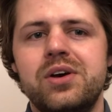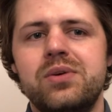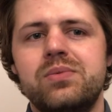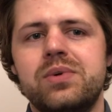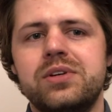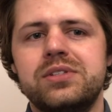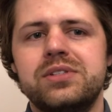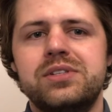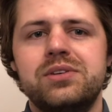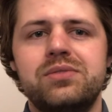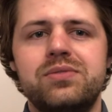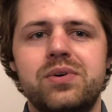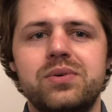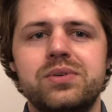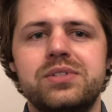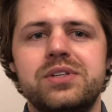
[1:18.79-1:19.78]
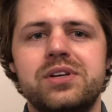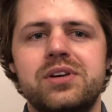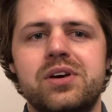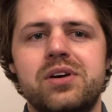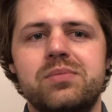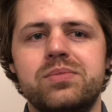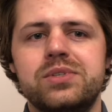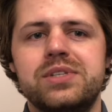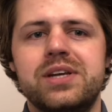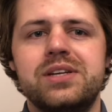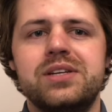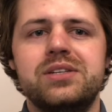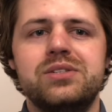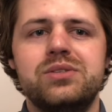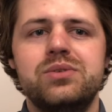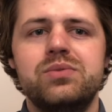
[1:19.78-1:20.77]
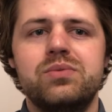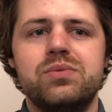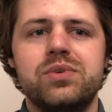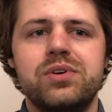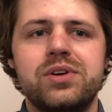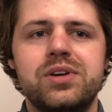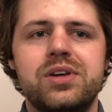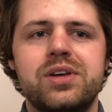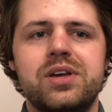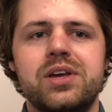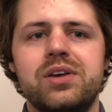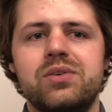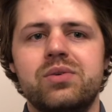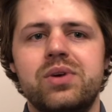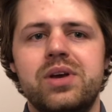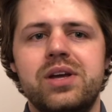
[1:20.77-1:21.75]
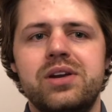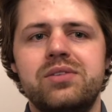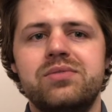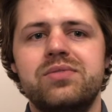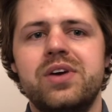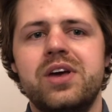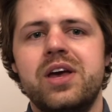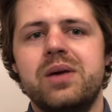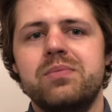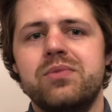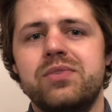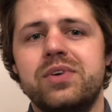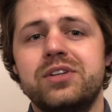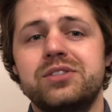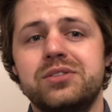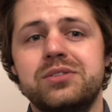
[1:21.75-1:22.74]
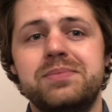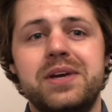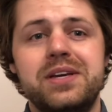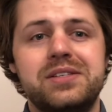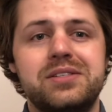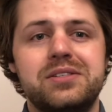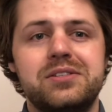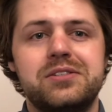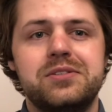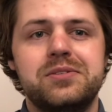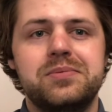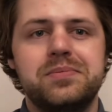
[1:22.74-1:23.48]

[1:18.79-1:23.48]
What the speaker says: while still focusing on presenting student work in creative and professional spaces.